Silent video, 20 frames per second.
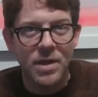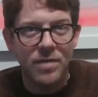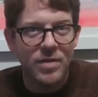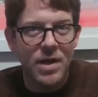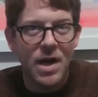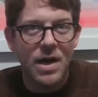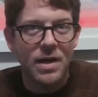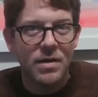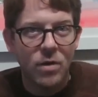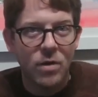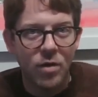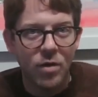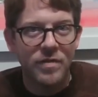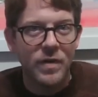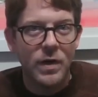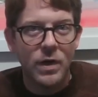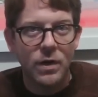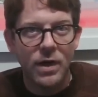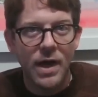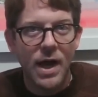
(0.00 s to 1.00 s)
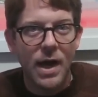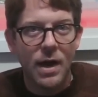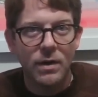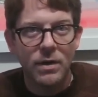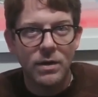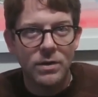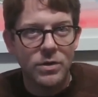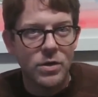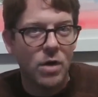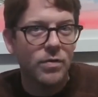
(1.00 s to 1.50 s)
They've got it all figured out.
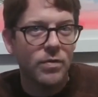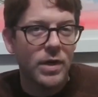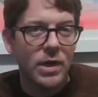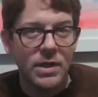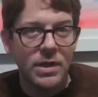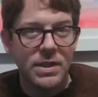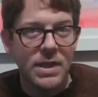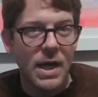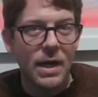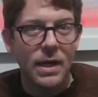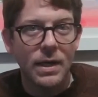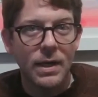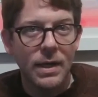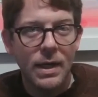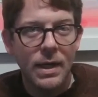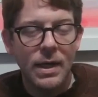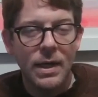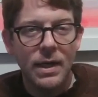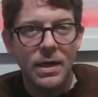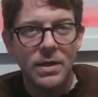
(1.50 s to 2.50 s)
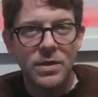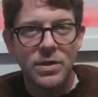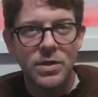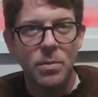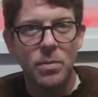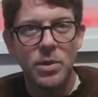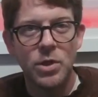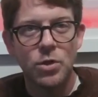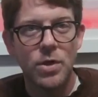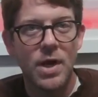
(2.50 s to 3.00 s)
It's already done." And
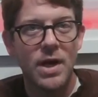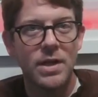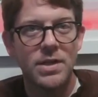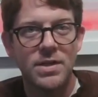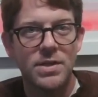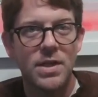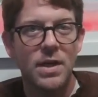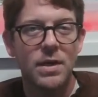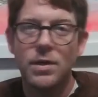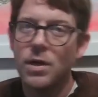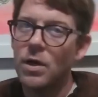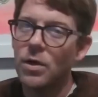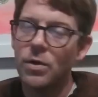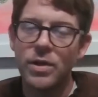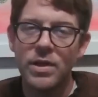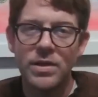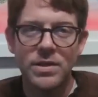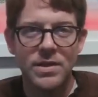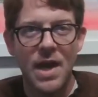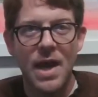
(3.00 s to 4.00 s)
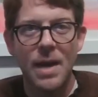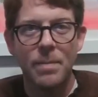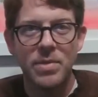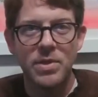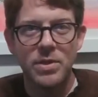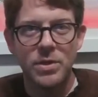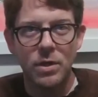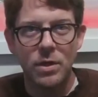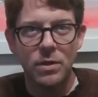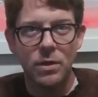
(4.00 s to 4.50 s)
someone tried to say, "Oh, this app
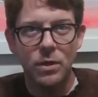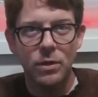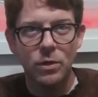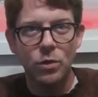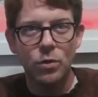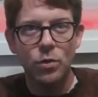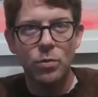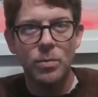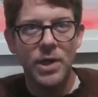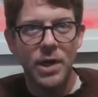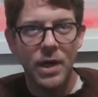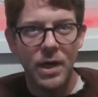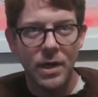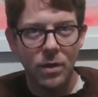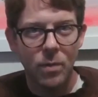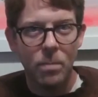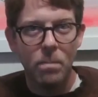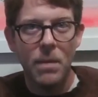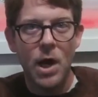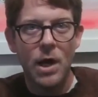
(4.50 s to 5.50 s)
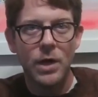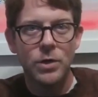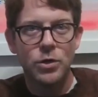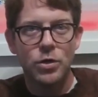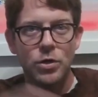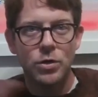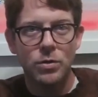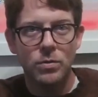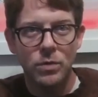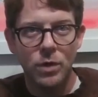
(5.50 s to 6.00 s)
is going to illuminate a
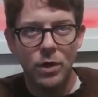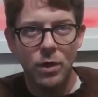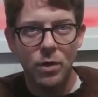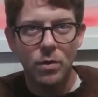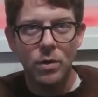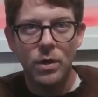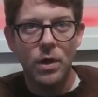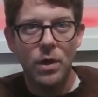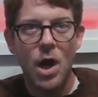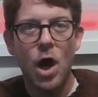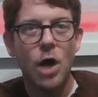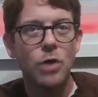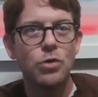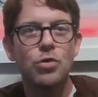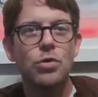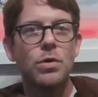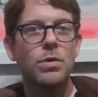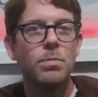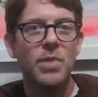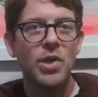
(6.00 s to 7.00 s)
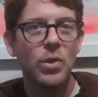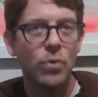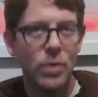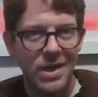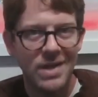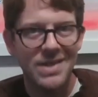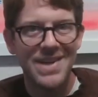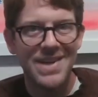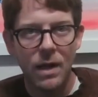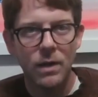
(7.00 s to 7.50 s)
much, $100
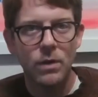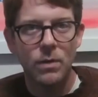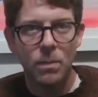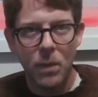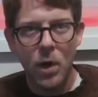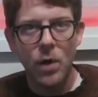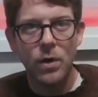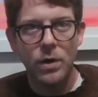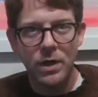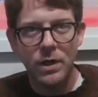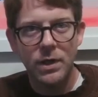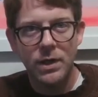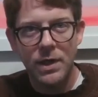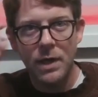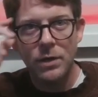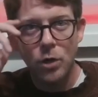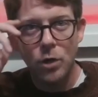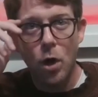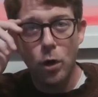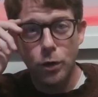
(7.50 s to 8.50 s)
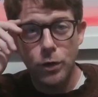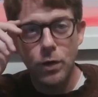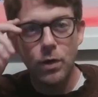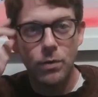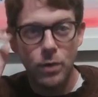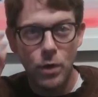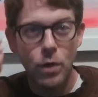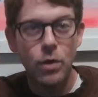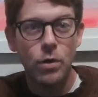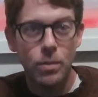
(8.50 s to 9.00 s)
billion market that y'all
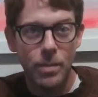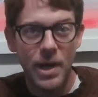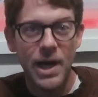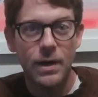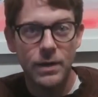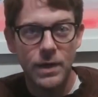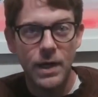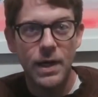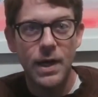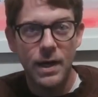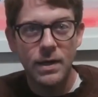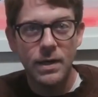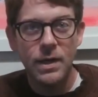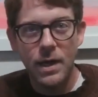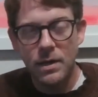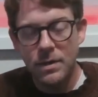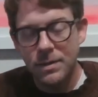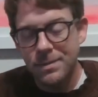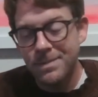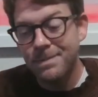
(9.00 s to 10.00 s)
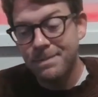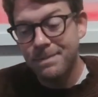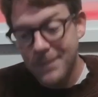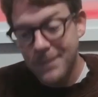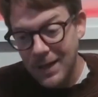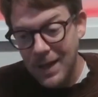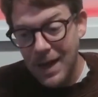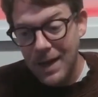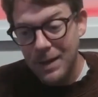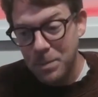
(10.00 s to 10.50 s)
don't know about yet." And
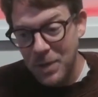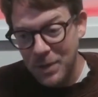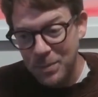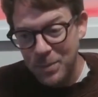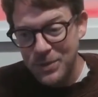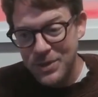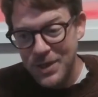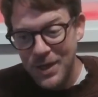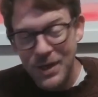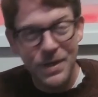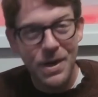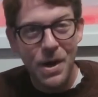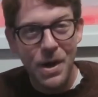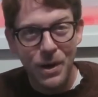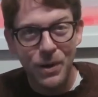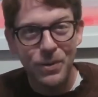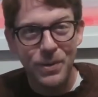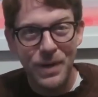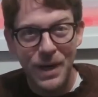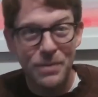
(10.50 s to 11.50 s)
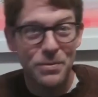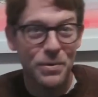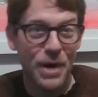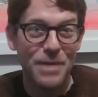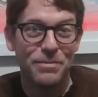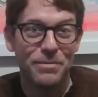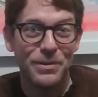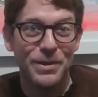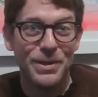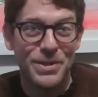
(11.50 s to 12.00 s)
a lot of people said no, and
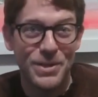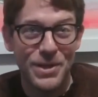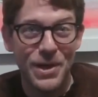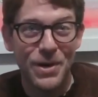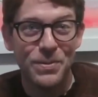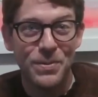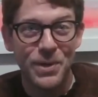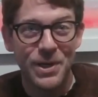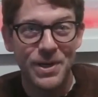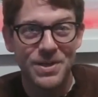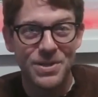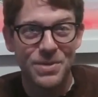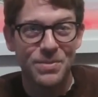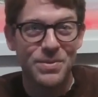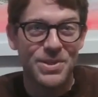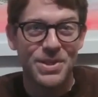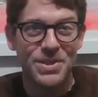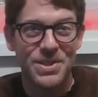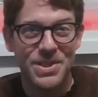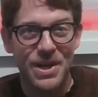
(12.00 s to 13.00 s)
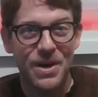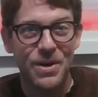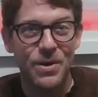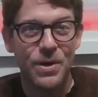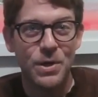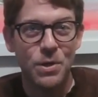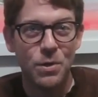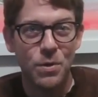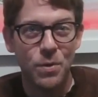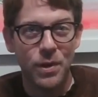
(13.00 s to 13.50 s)
rightfully so, because it was a
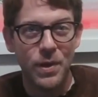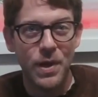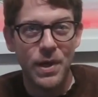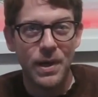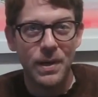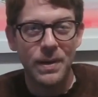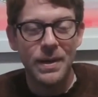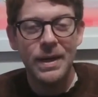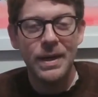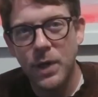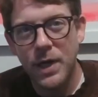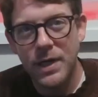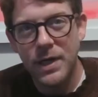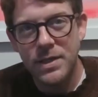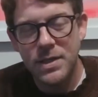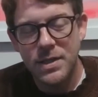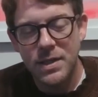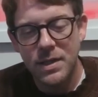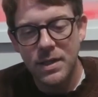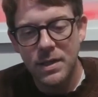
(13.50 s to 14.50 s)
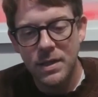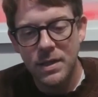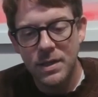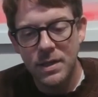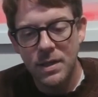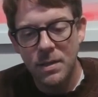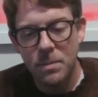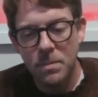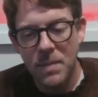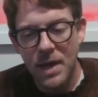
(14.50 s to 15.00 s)
scary new thing. But
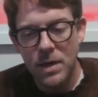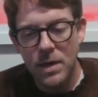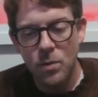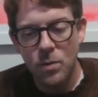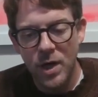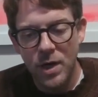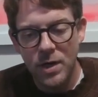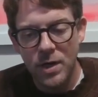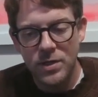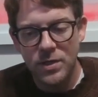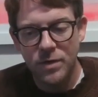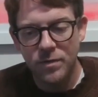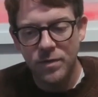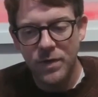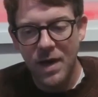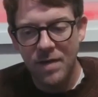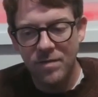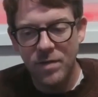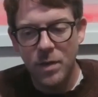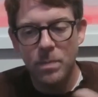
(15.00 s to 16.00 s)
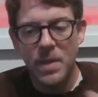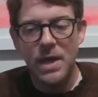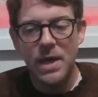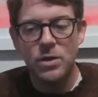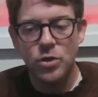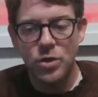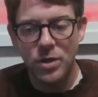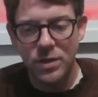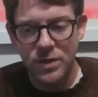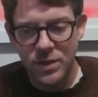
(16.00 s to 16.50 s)
in many ways, if you have the
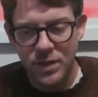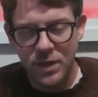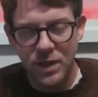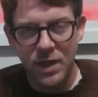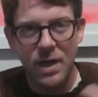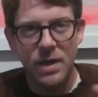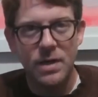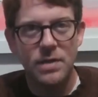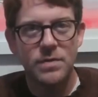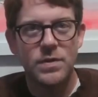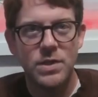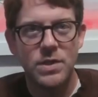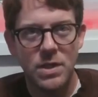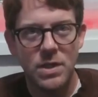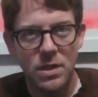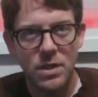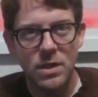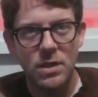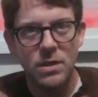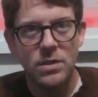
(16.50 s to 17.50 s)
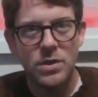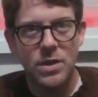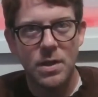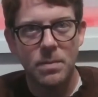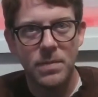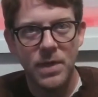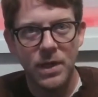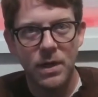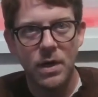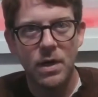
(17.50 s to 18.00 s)
patience to kind of see
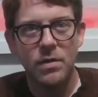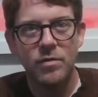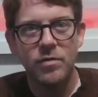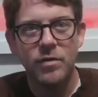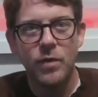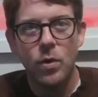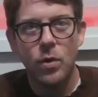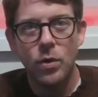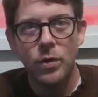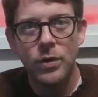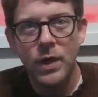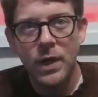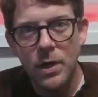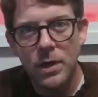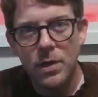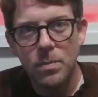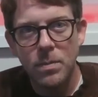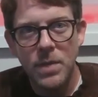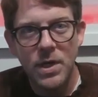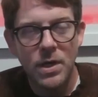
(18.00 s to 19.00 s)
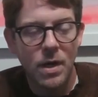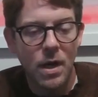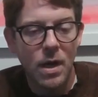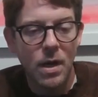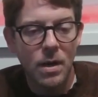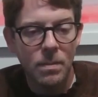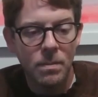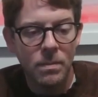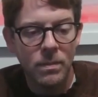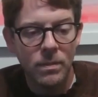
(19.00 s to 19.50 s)
something unfold, it can
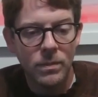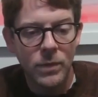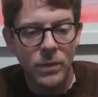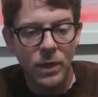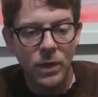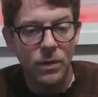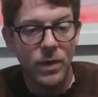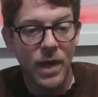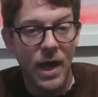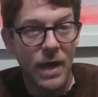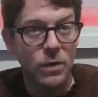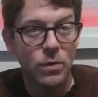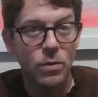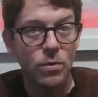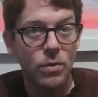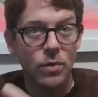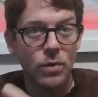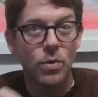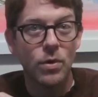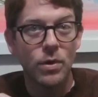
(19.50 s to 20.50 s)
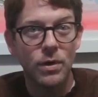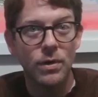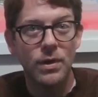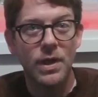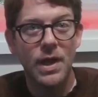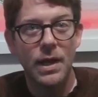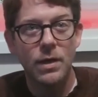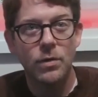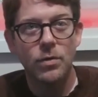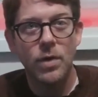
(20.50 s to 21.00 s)
become, that unicorn or
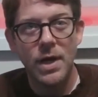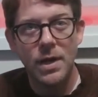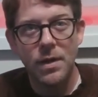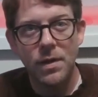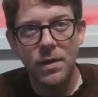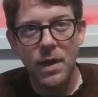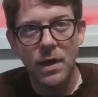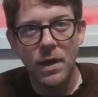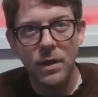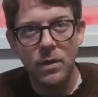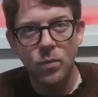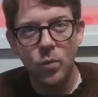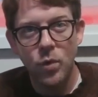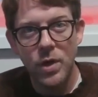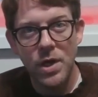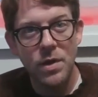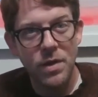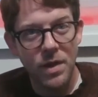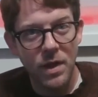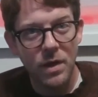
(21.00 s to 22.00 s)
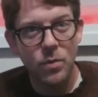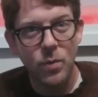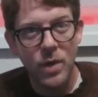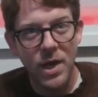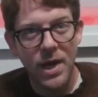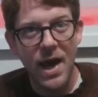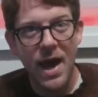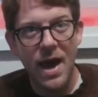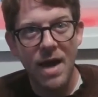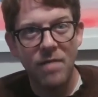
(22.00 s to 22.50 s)
that great thing. We think
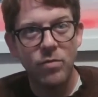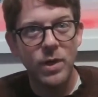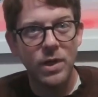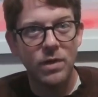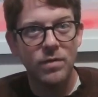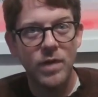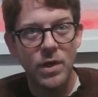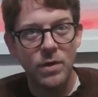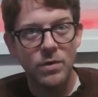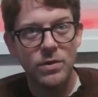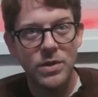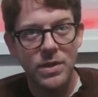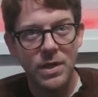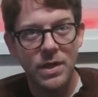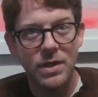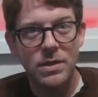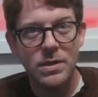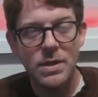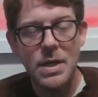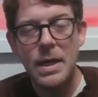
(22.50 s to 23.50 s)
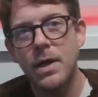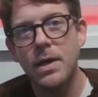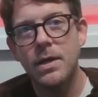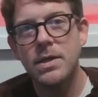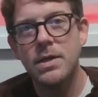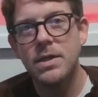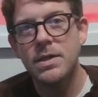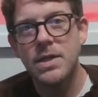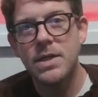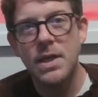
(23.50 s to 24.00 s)
we have one of those things,
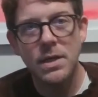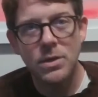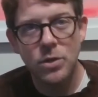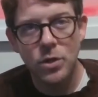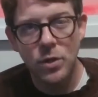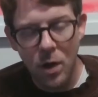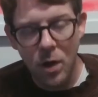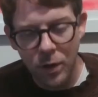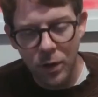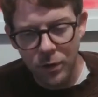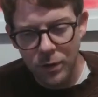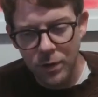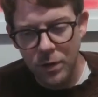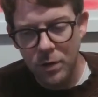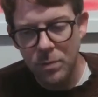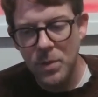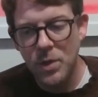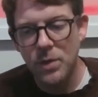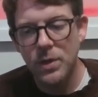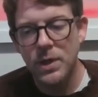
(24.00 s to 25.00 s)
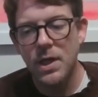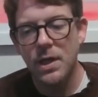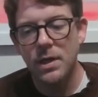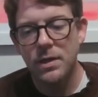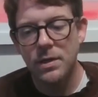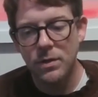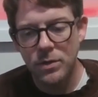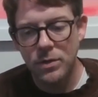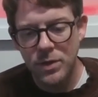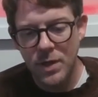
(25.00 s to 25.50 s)
and it takes longer to communicate
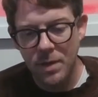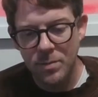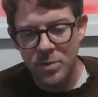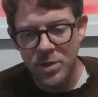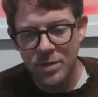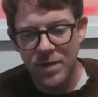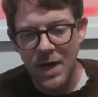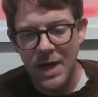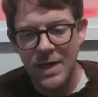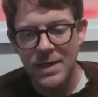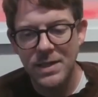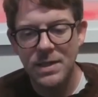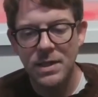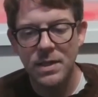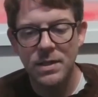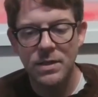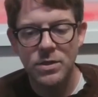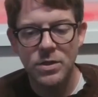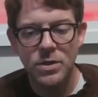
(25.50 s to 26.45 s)
those types of ideas.